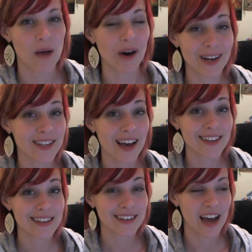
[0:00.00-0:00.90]
I bought a
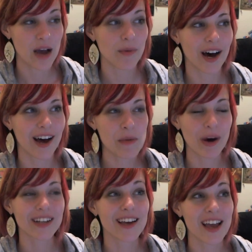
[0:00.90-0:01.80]
set. I bought I
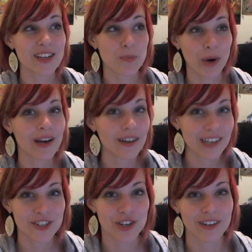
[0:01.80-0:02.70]
bought a spring
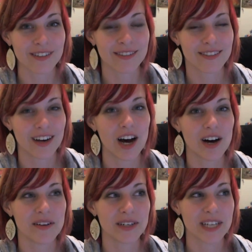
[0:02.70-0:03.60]
collection
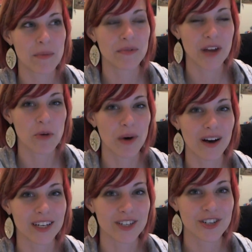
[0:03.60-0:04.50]
of a type of nail
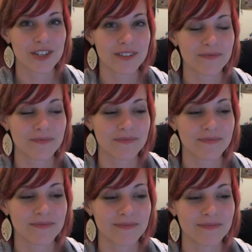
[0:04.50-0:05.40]
polish.
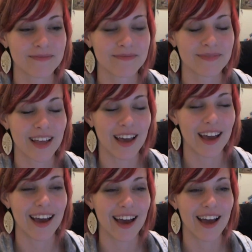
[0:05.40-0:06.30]

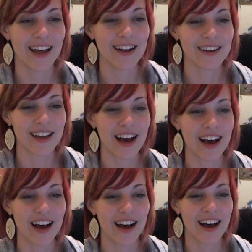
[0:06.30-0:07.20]
And
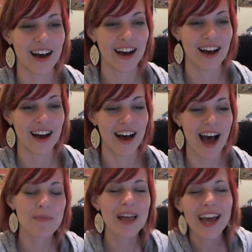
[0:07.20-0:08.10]

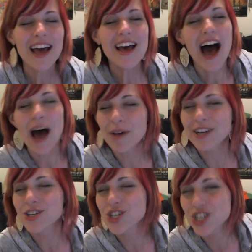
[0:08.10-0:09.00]
I'm like, I'm
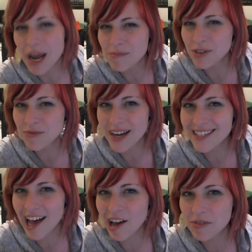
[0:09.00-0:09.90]
not ashamed of
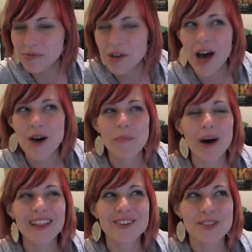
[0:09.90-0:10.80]
myself,
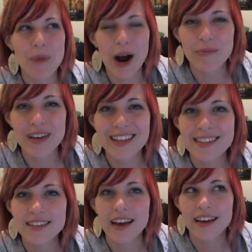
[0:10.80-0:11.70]
but there's a part of me
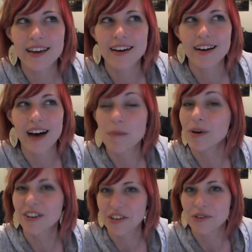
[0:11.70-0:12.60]
that's like, I
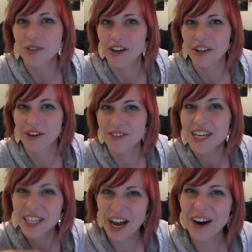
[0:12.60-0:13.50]
better use all
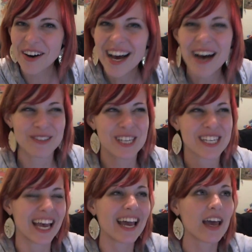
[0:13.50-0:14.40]
those. You know? I'm
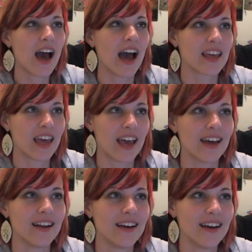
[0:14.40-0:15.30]
just like, I
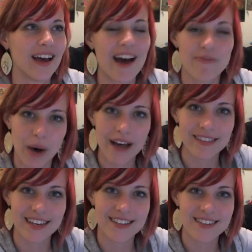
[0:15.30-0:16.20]
can't have
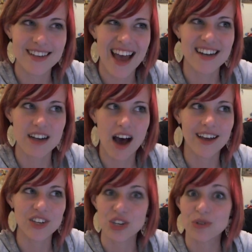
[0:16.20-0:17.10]
bought these and
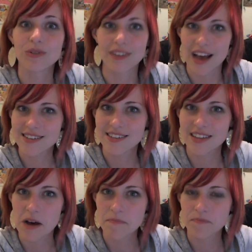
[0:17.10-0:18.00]
not utilized
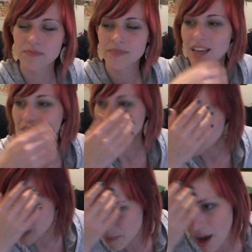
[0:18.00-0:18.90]
them.
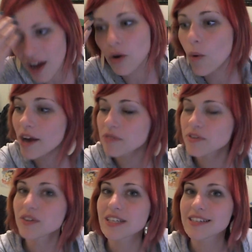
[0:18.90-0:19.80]
Because I bought quite a
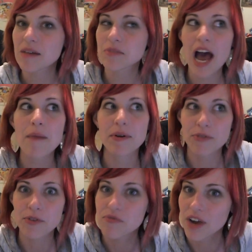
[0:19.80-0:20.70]
few at the same time and
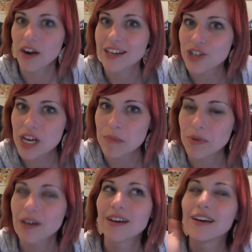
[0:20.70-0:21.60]
for very cheap.
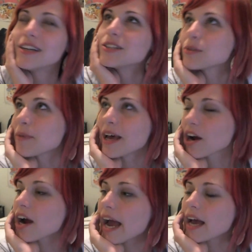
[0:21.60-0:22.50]
So I'm like,
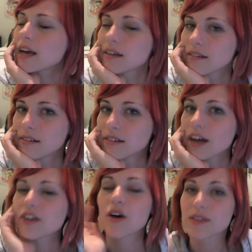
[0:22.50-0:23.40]
all right,
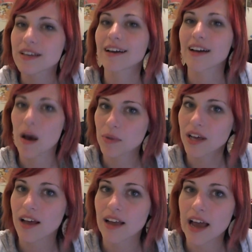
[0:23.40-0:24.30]
I know it's like a
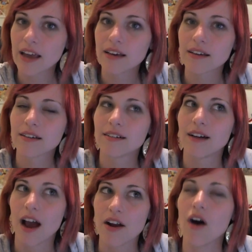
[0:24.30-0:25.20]
company I like.
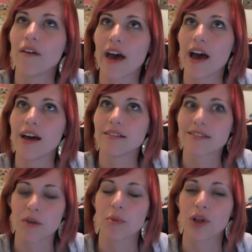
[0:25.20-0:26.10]
I know that
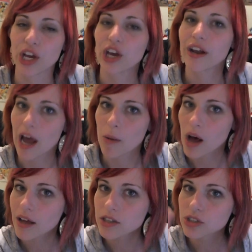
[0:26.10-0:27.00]
it's going to be like good nail
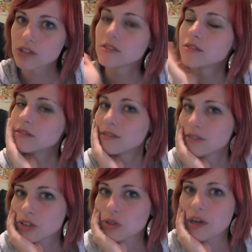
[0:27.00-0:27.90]
polish.
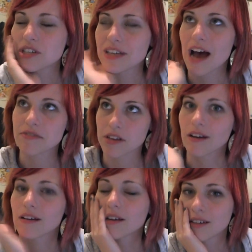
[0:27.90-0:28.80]
So I just have
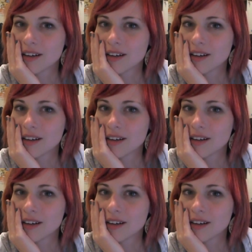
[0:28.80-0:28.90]
to,